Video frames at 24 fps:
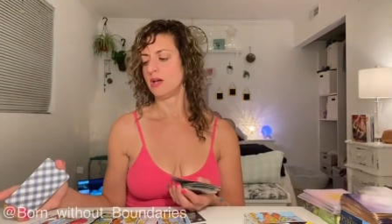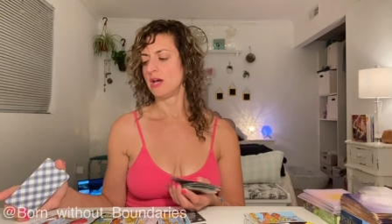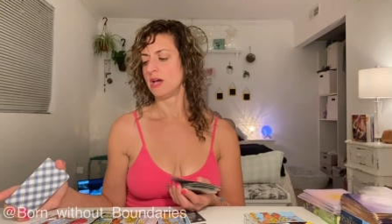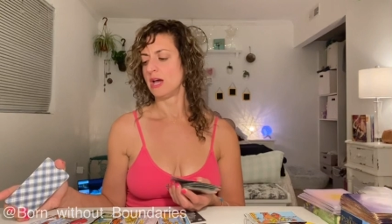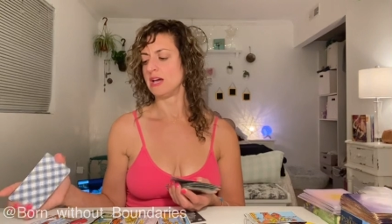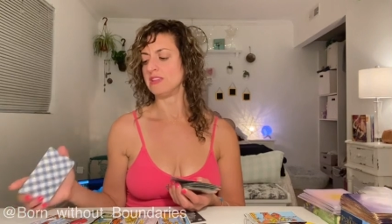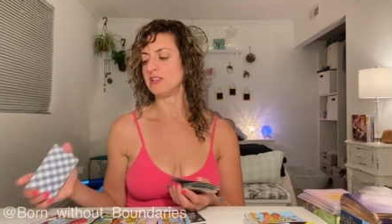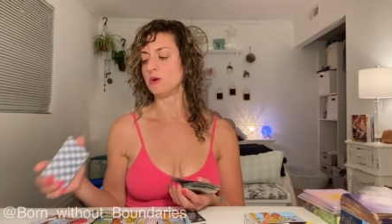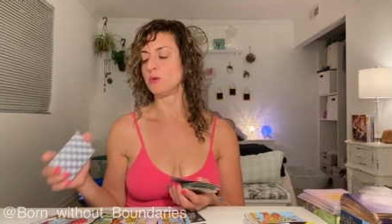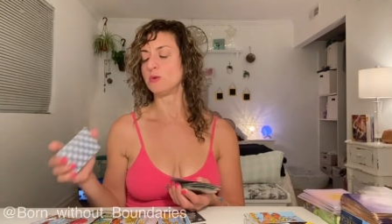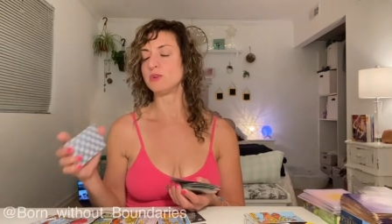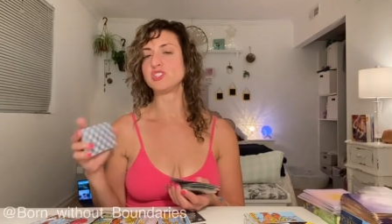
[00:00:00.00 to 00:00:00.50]

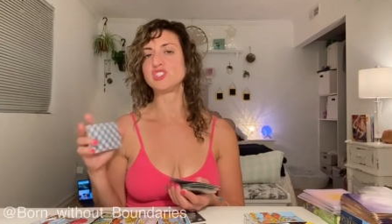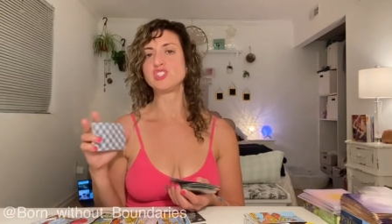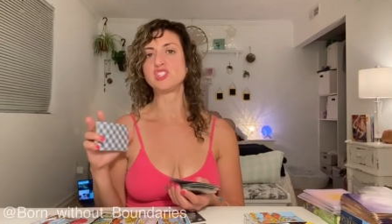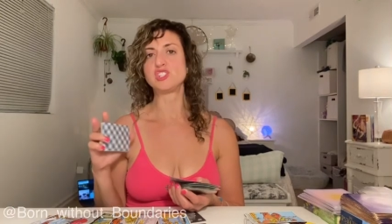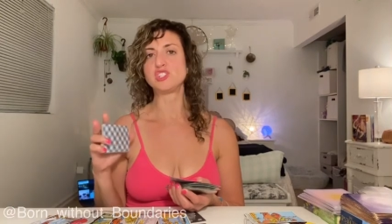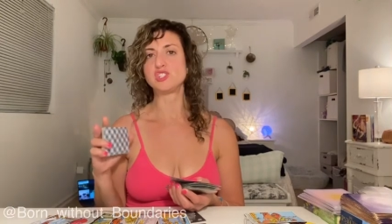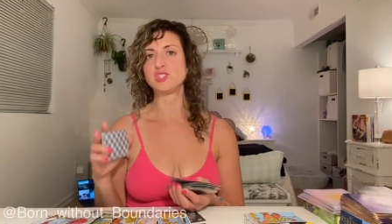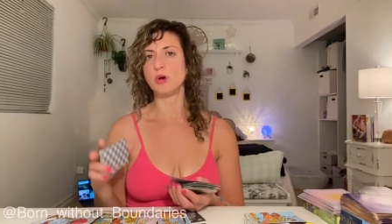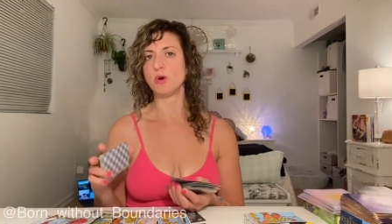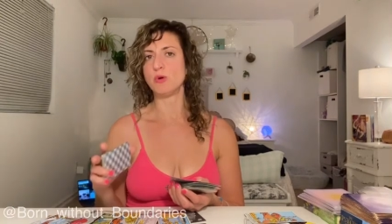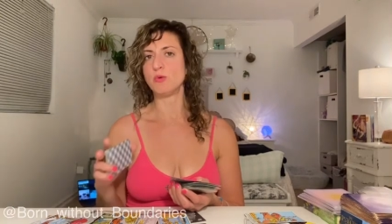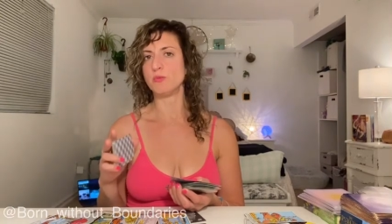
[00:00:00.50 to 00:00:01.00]
And there was
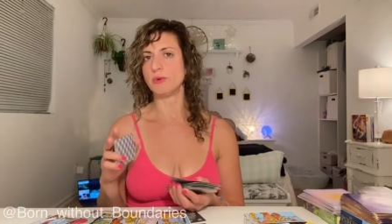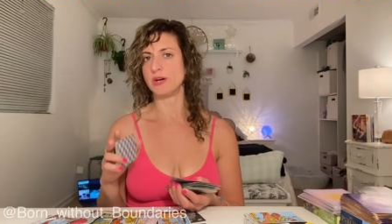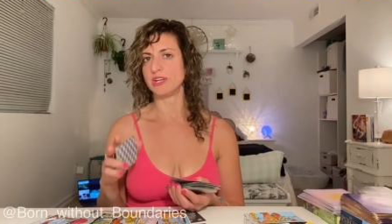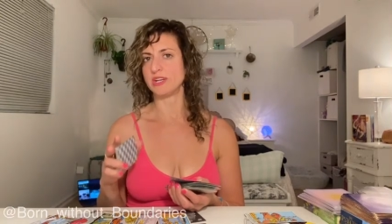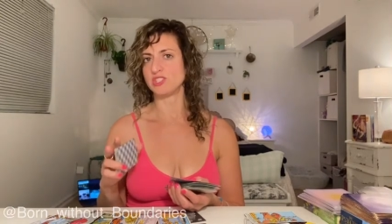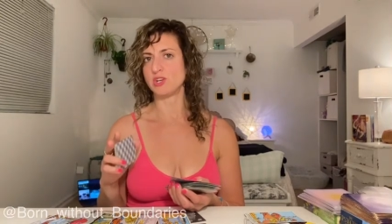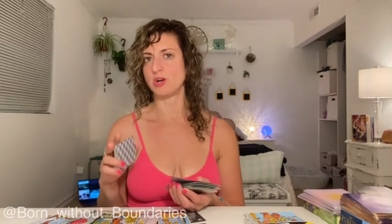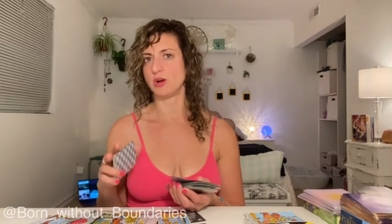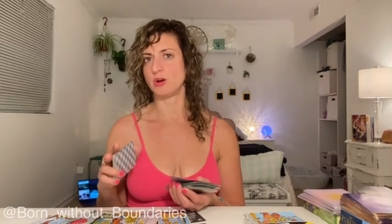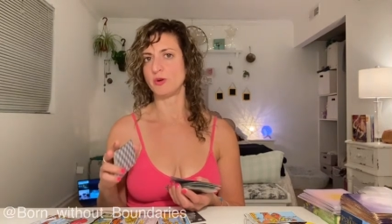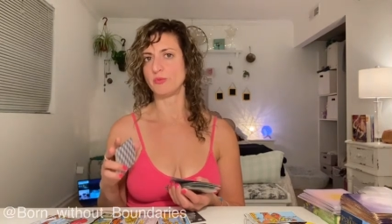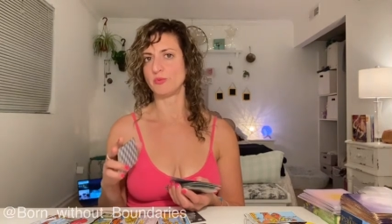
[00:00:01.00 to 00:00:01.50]
so
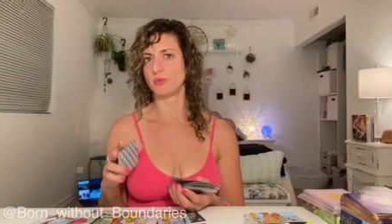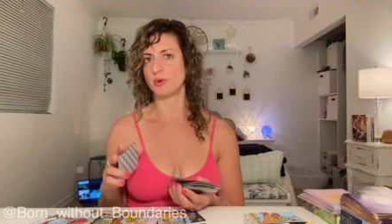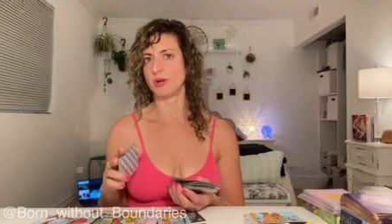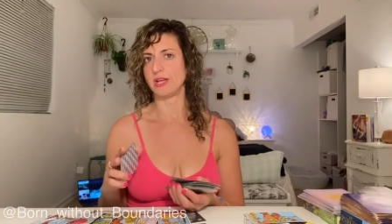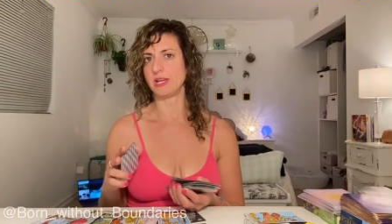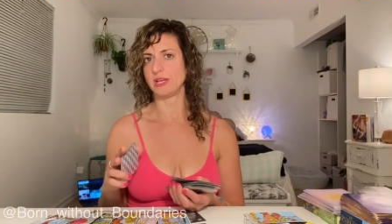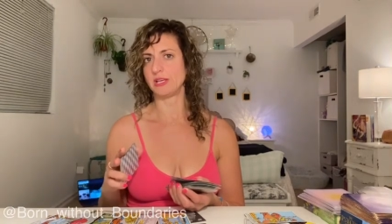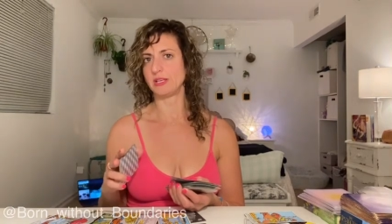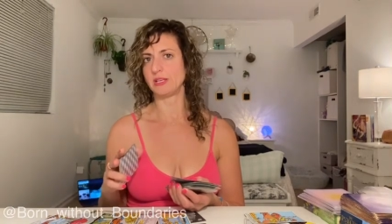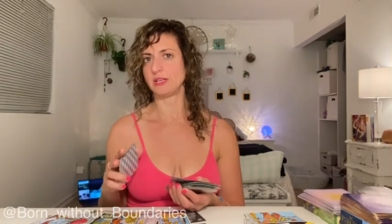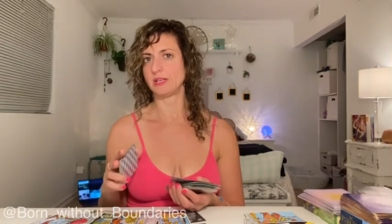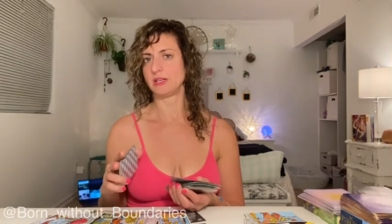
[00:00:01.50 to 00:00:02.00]
much
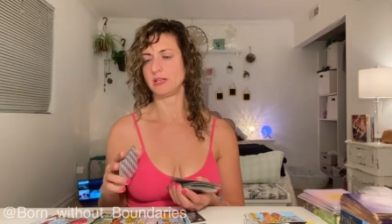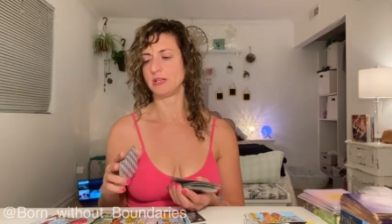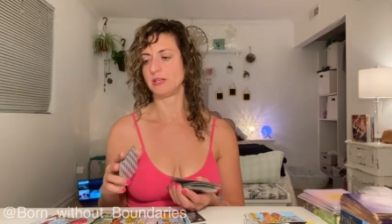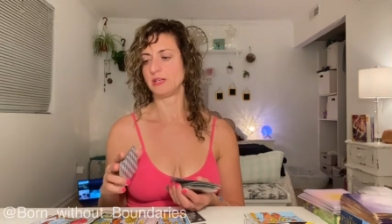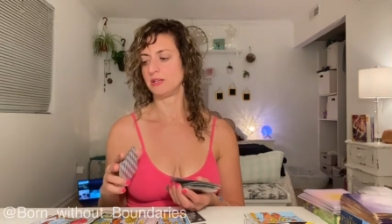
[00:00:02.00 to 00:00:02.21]
heartbreak